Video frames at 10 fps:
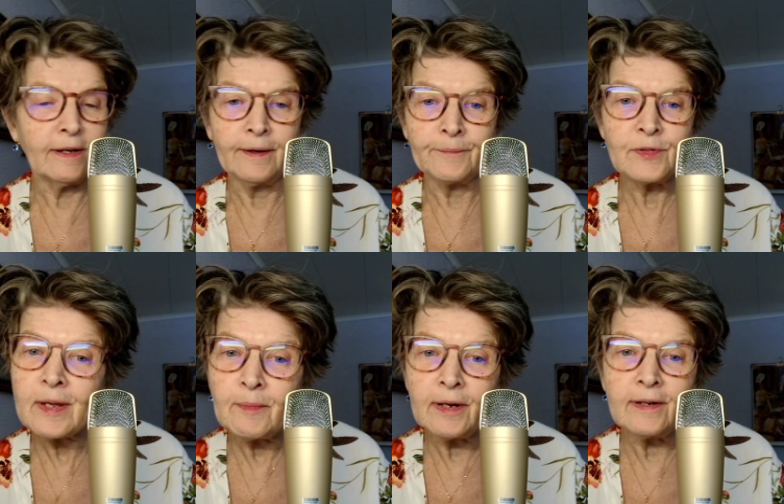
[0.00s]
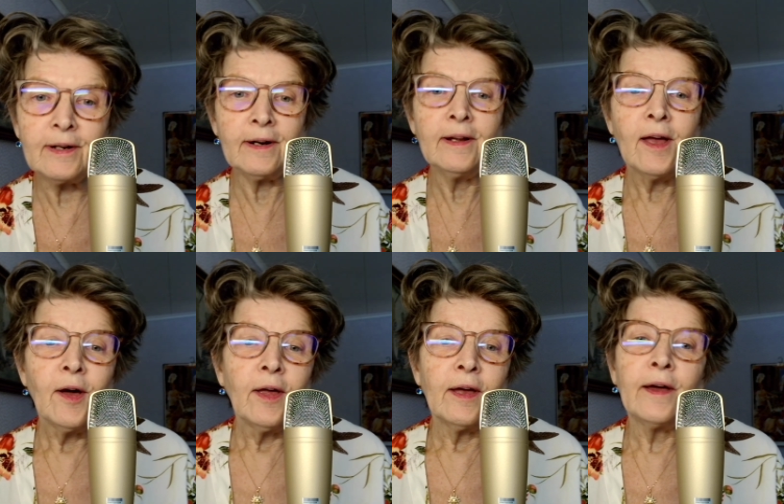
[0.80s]
similar,
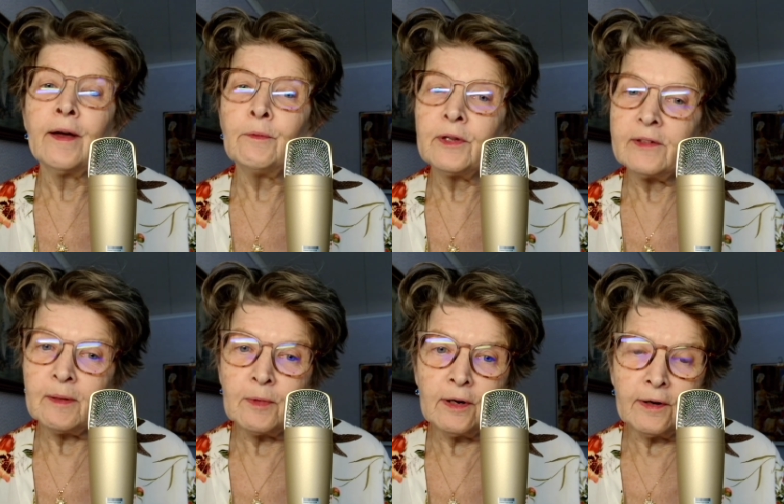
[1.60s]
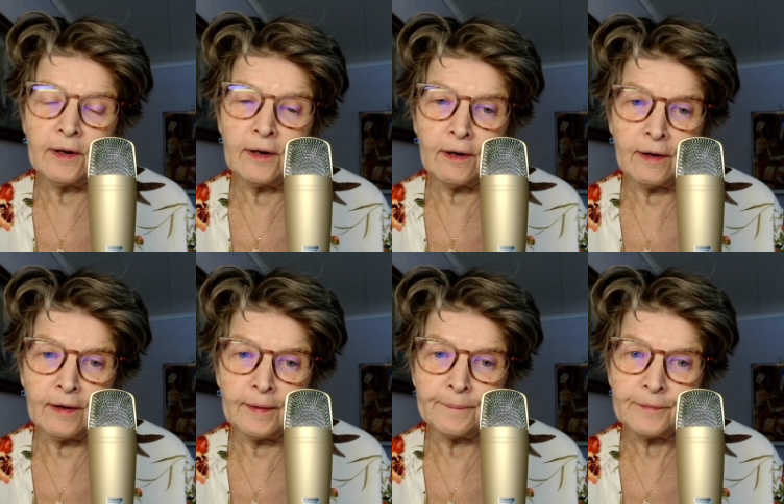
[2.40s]
with
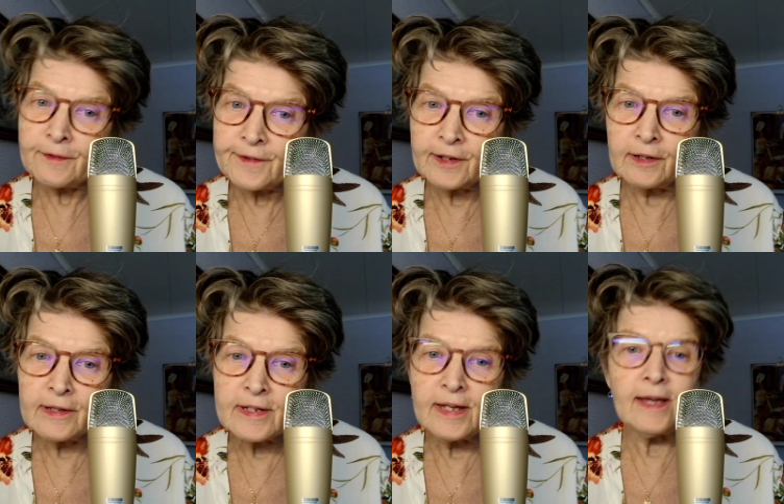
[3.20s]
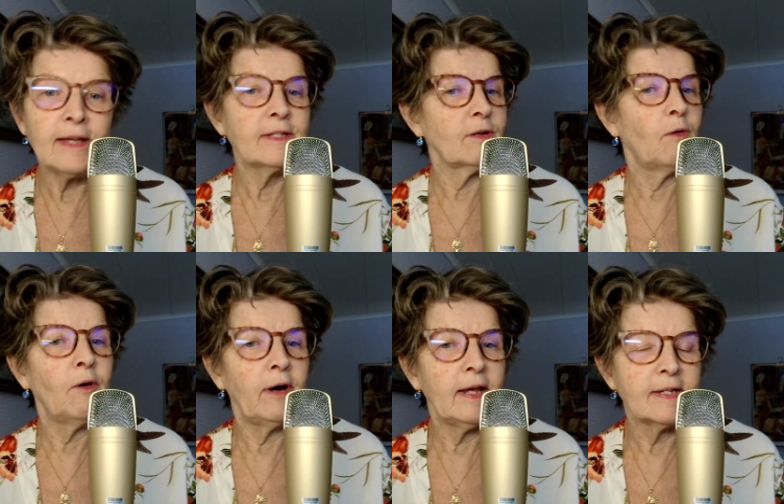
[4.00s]
similar difficulties,
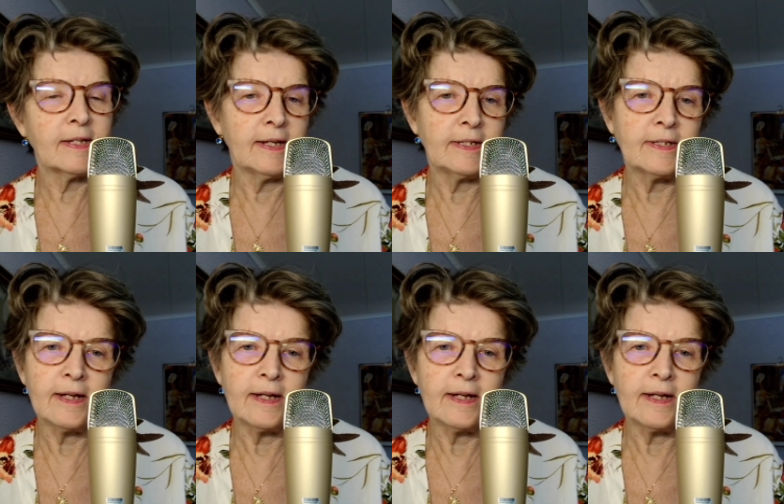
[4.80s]
or is it